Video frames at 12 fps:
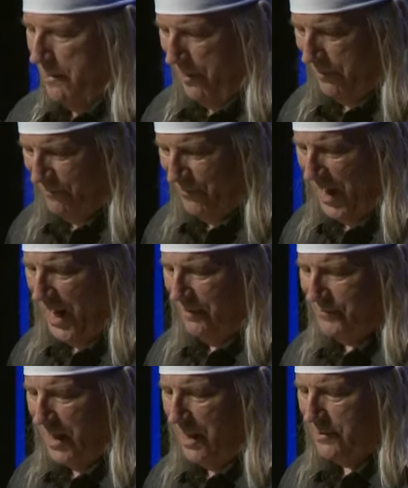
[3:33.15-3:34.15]
and
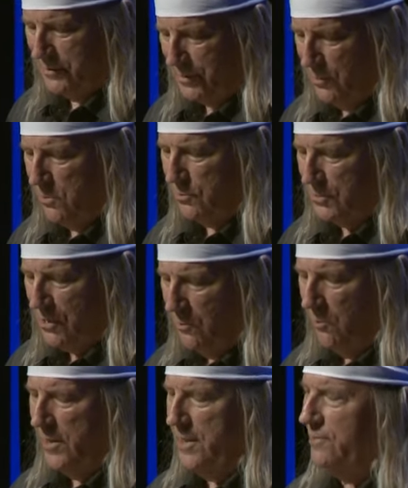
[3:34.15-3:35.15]
$5 gold
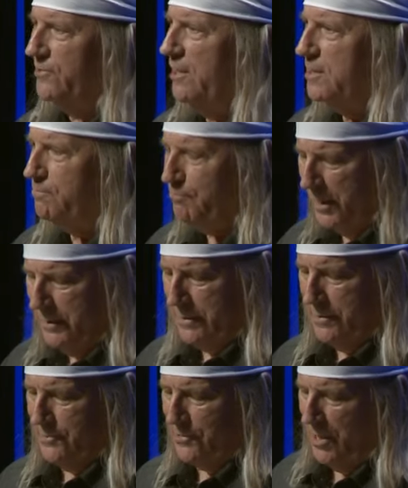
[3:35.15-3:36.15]
coins as
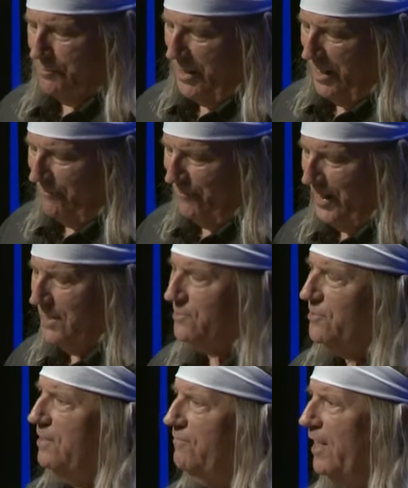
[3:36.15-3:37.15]
buttons on my
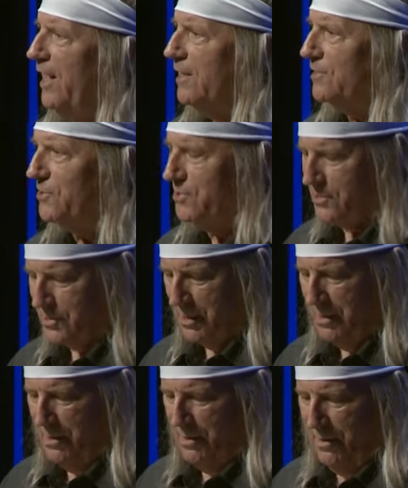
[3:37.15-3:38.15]
fancy vests,
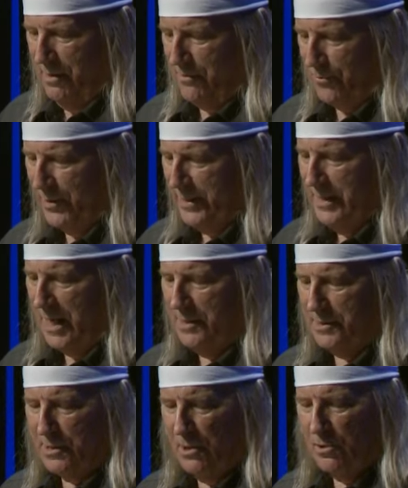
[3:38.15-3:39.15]

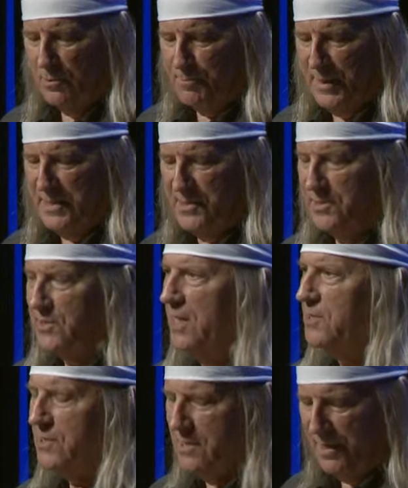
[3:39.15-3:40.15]
$3 gold pieces
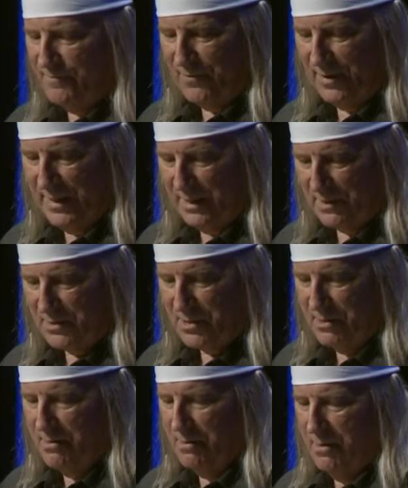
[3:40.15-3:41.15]
as
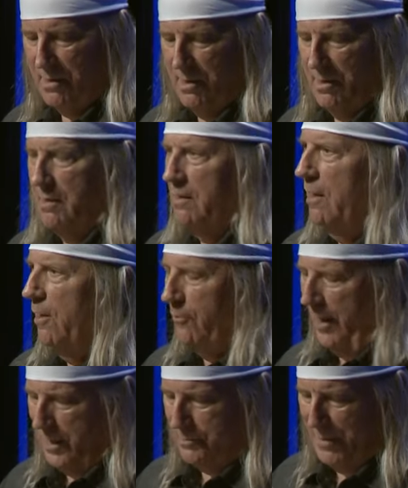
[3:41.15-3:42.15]
cufflinks.
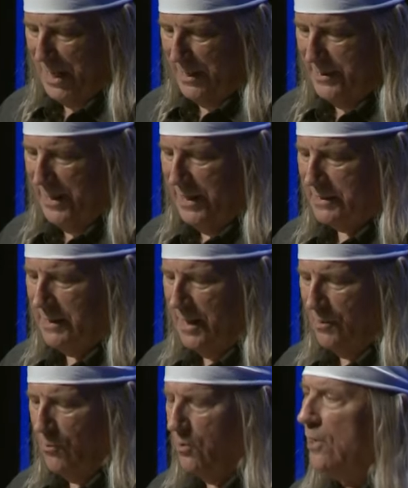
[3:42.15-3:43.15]
Around my neck,
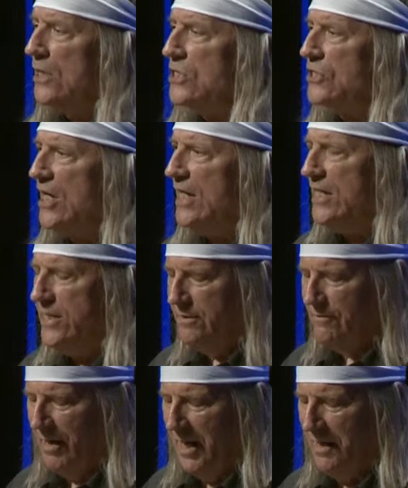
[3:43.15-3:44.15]
I wore a chain
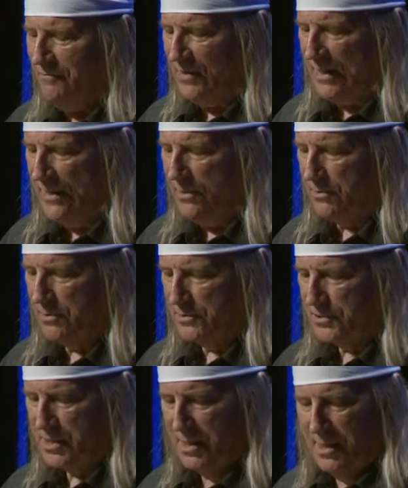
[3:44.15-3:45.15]
of half
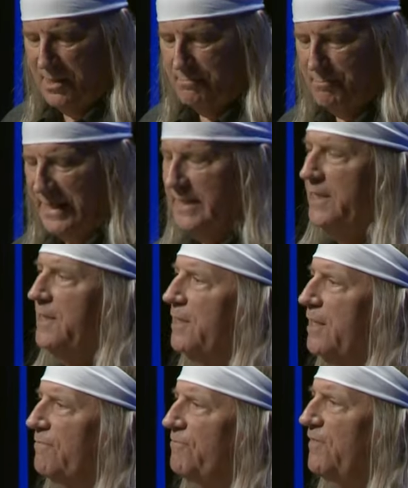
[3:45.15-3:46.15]
eagles, meeting
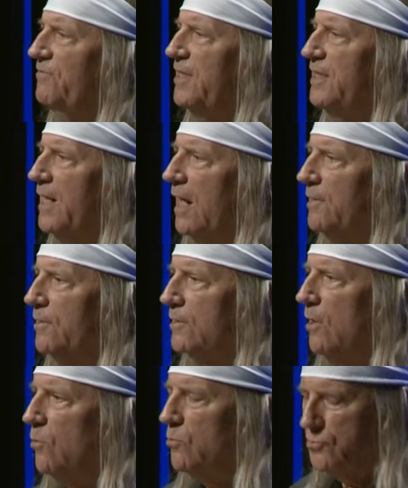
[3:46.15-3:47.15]
in a $50
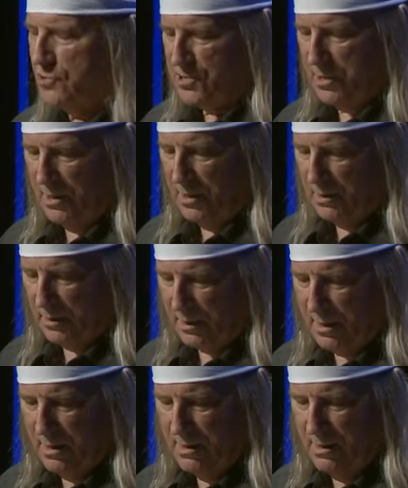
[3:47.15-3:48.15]
gold slug.